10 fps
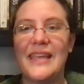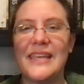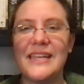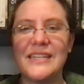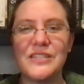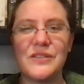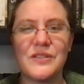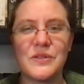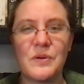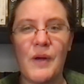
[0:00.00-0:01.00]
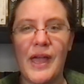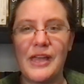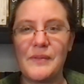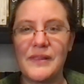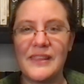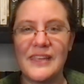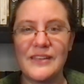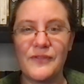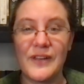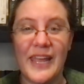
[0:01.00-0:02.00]
Getting to describe the
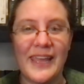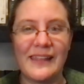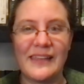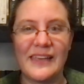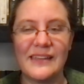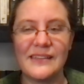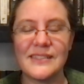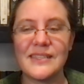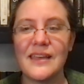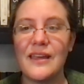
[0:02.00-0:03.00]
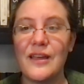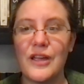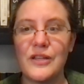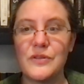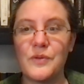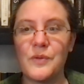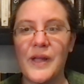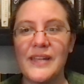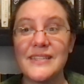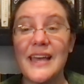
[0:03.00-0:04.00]
different aliens is
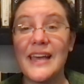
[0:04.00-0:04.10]
great,